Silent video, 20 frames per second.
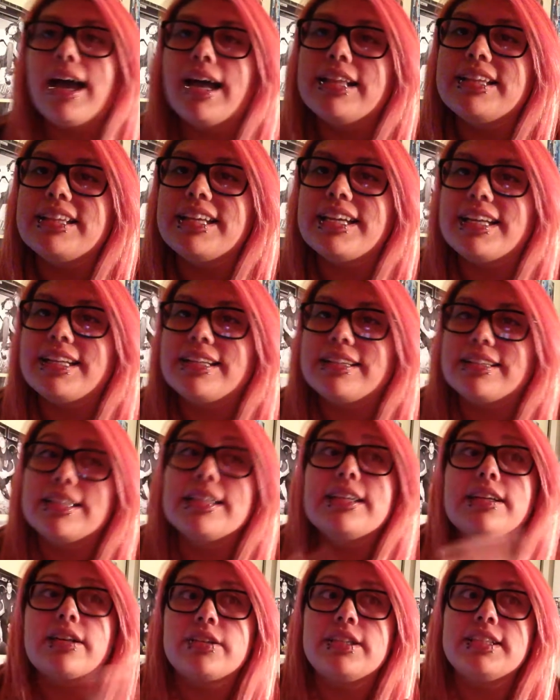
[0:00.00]
And then
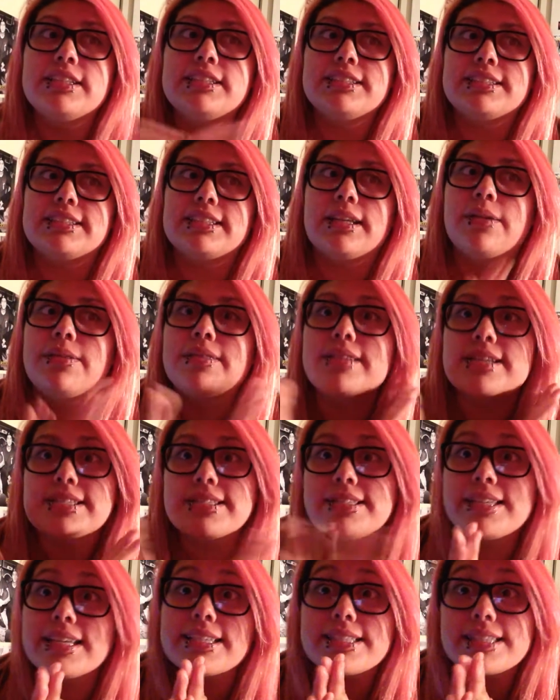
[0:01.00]
this is the
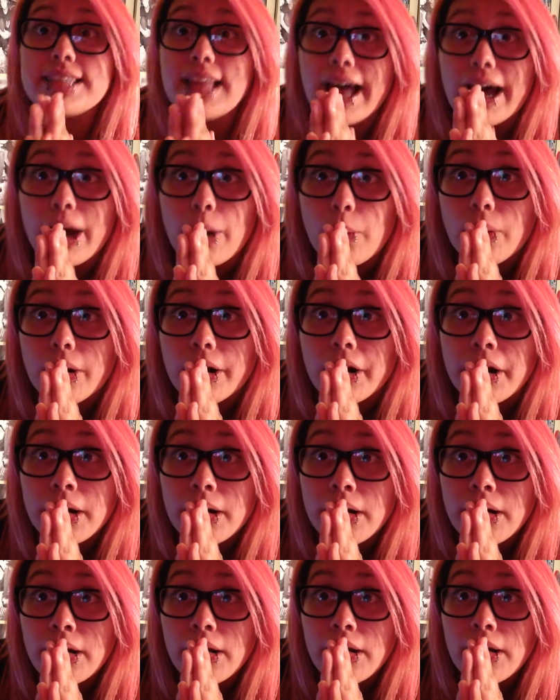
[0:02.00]
6th hour
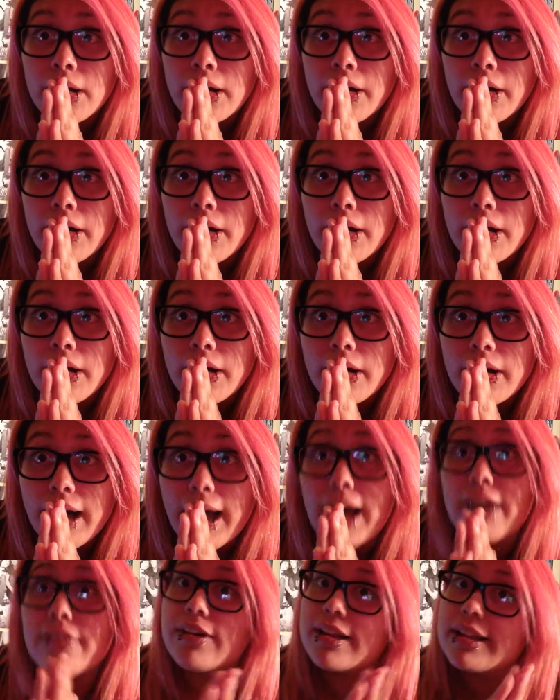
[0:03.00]

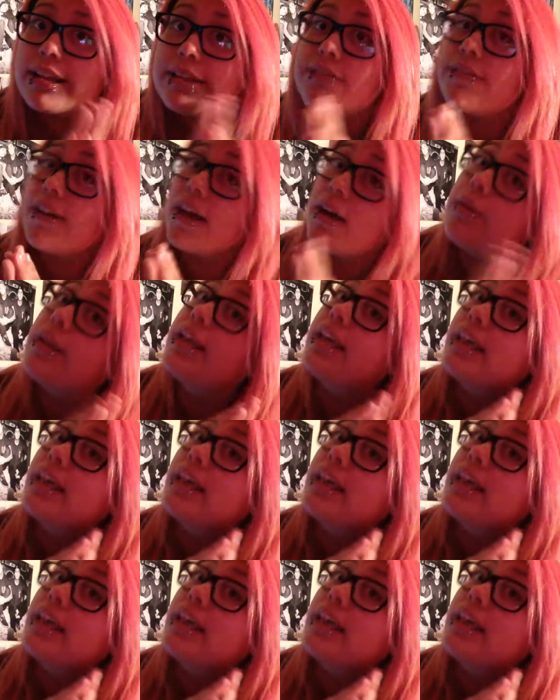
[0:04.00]
I finally found